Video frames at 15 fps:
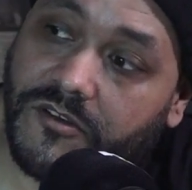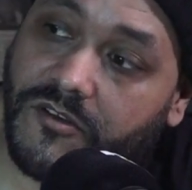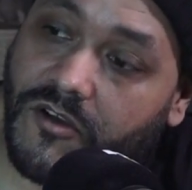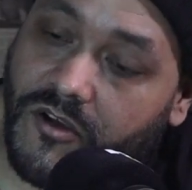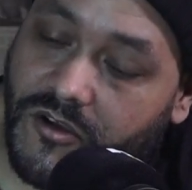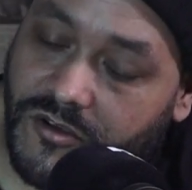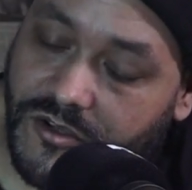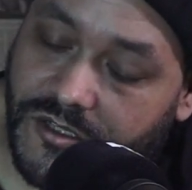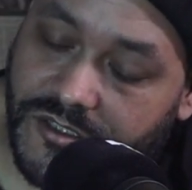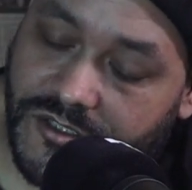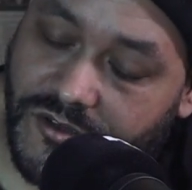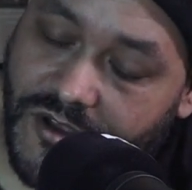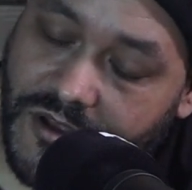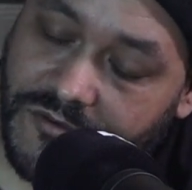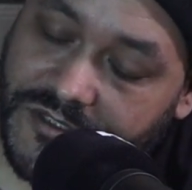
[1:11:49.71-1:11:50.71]
No, all good.
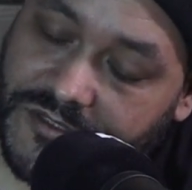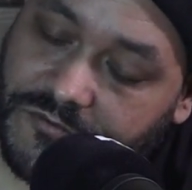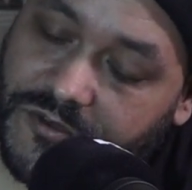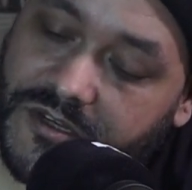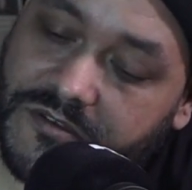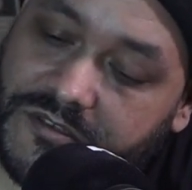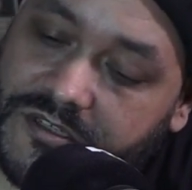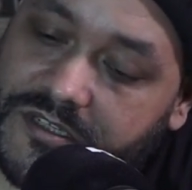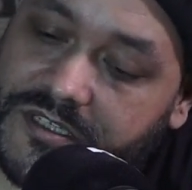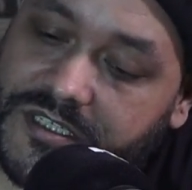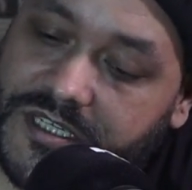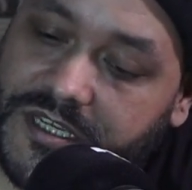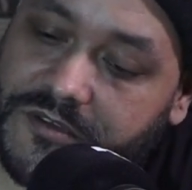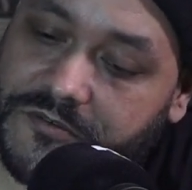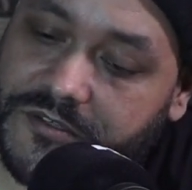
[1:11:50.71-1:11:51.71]
So what I was going to
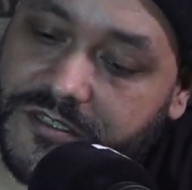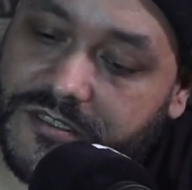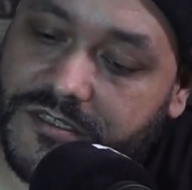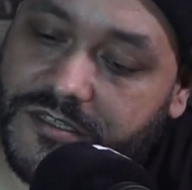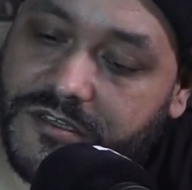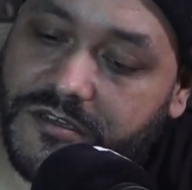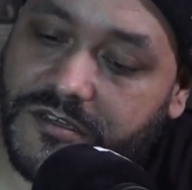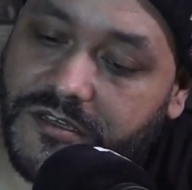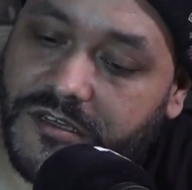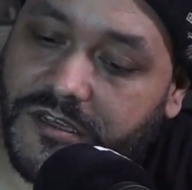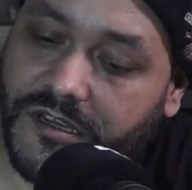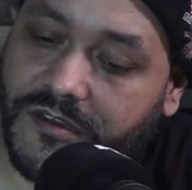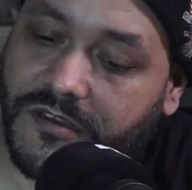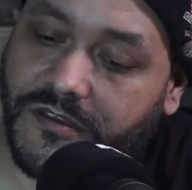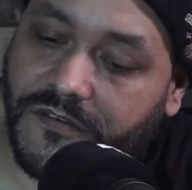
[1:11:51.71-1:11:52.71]
say was a
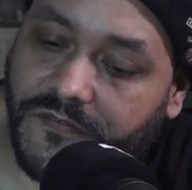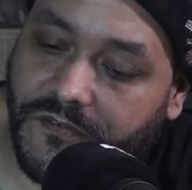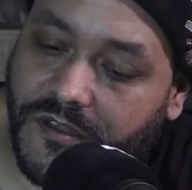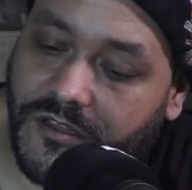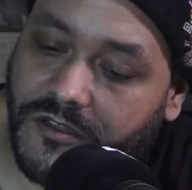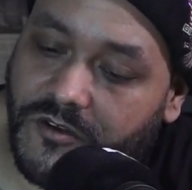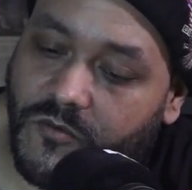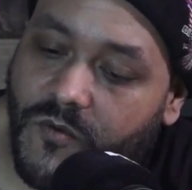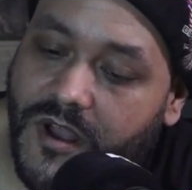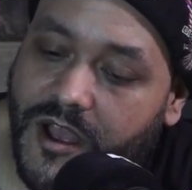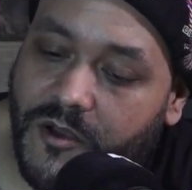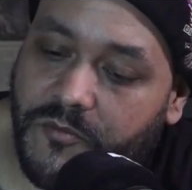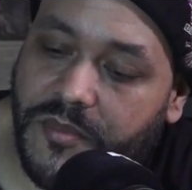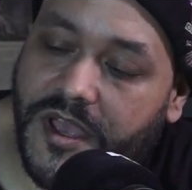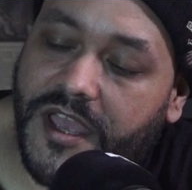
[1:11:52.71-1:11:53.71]
little
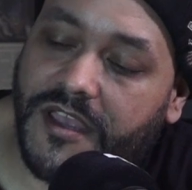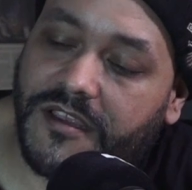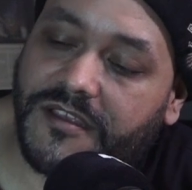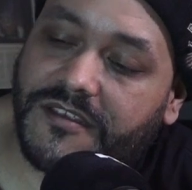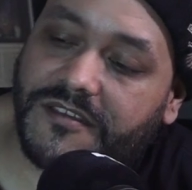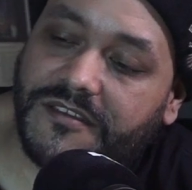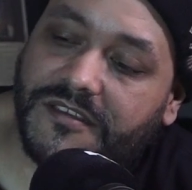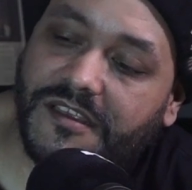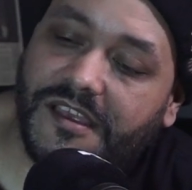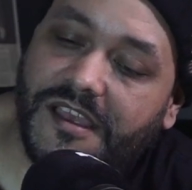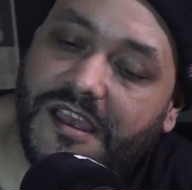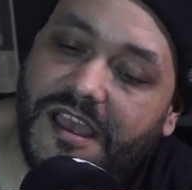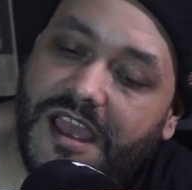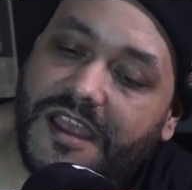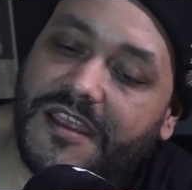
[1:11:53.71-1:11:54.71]
while back,
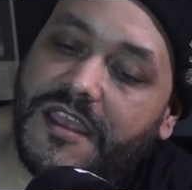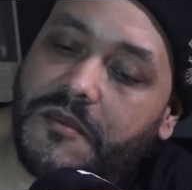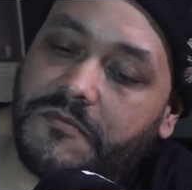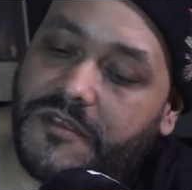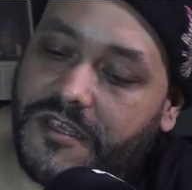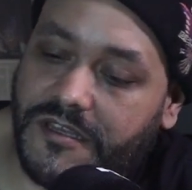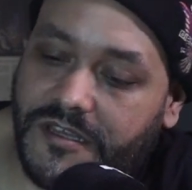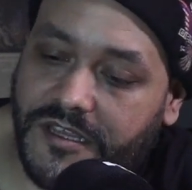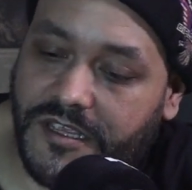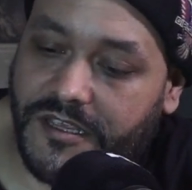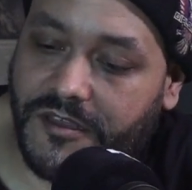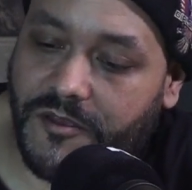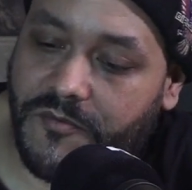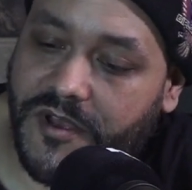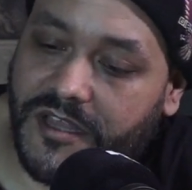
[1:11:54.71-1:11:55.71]
I kept getting
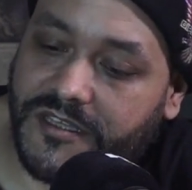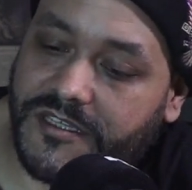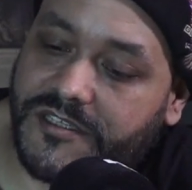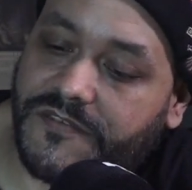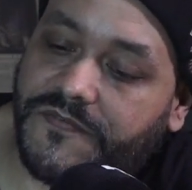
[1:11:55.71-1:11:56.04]
hit about this